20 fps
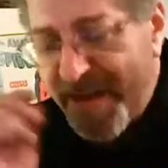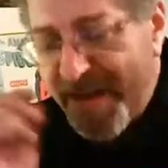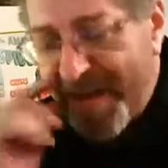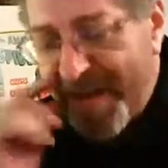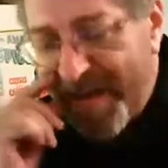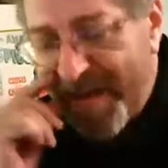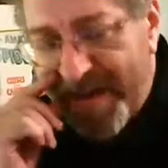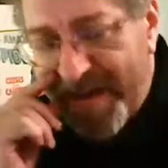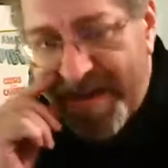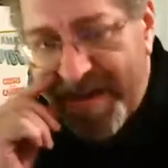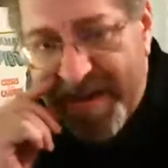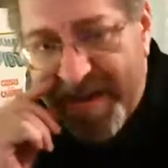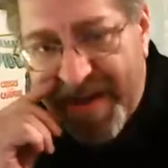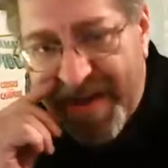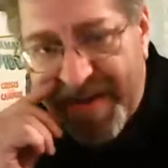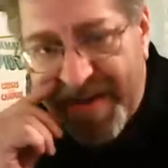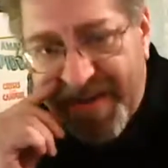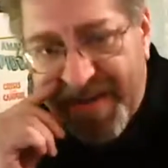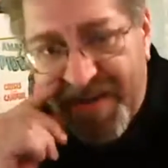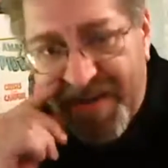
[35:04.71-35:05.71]

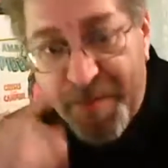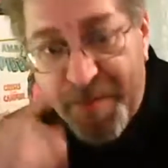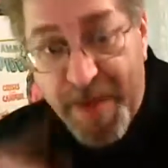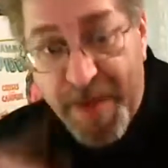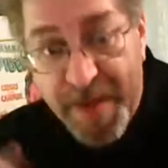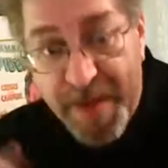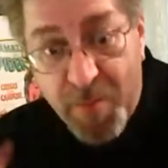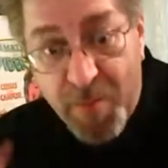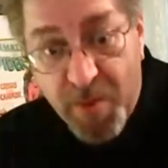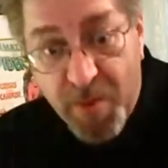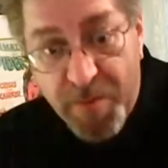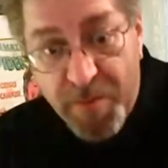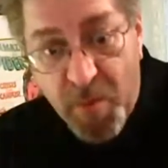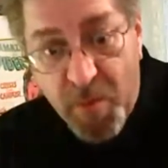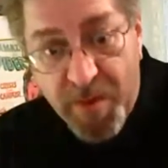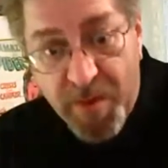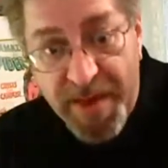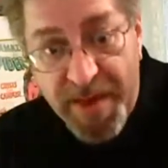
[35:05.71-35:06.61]
And they start buying more and more,